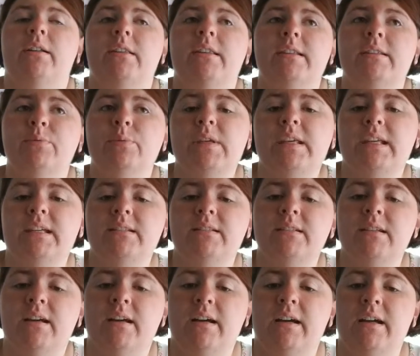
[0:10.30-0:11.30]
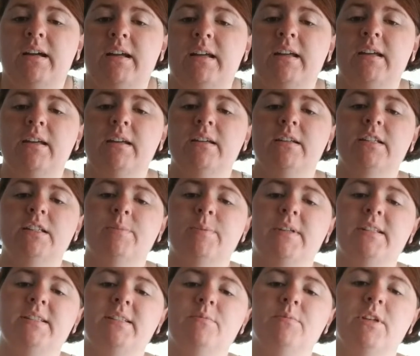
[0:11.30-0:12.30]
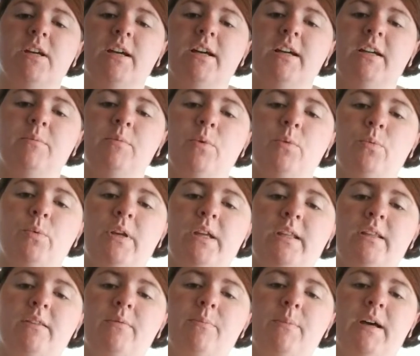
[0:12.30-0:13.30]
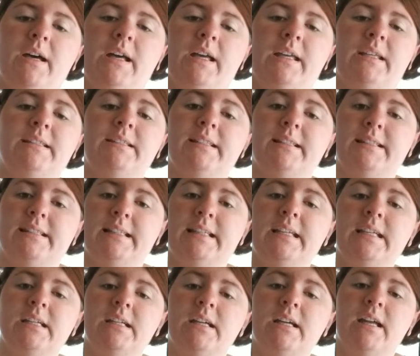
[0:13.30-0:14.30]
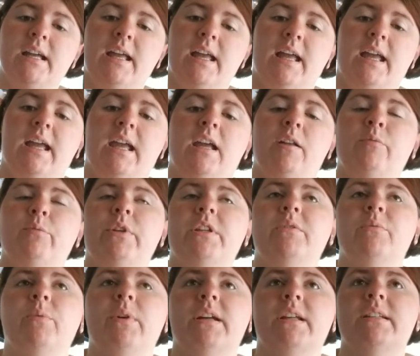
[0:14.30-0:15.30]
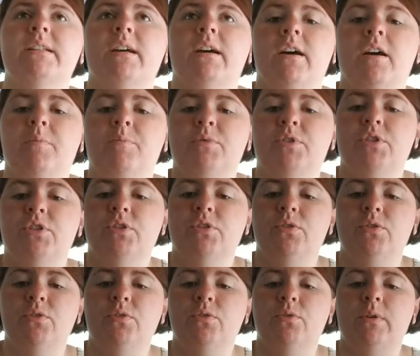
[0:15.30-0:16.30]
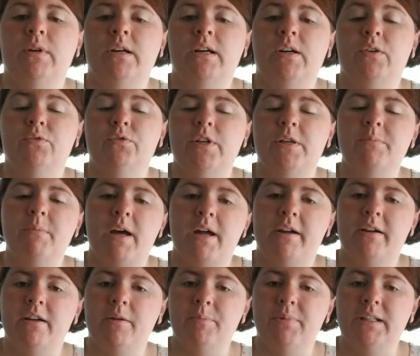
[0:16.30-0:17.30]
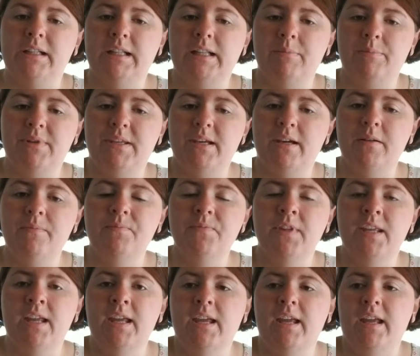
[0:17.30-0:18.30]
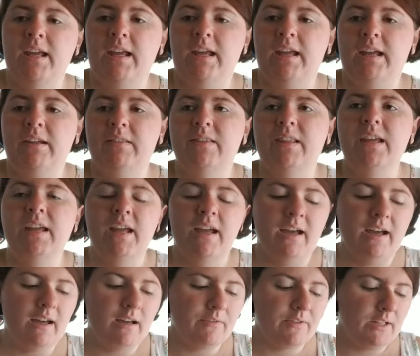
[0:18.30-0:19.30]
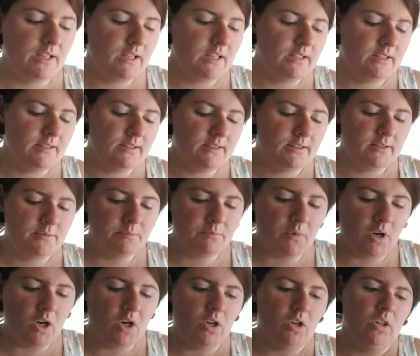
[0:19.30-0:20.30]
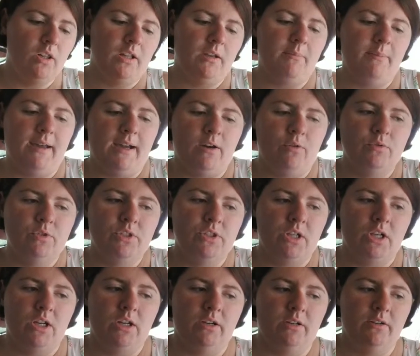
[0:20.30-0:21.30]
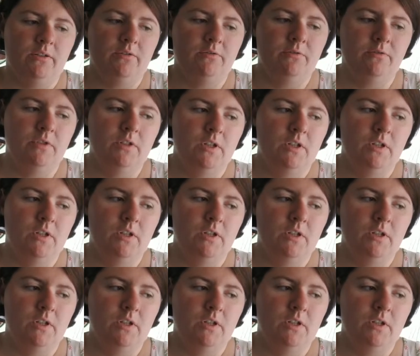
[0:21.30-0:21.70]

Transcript: This weekend I spent some time with my sissy, and we went up to Fred Meyer up in Olympia, and they have a small amount of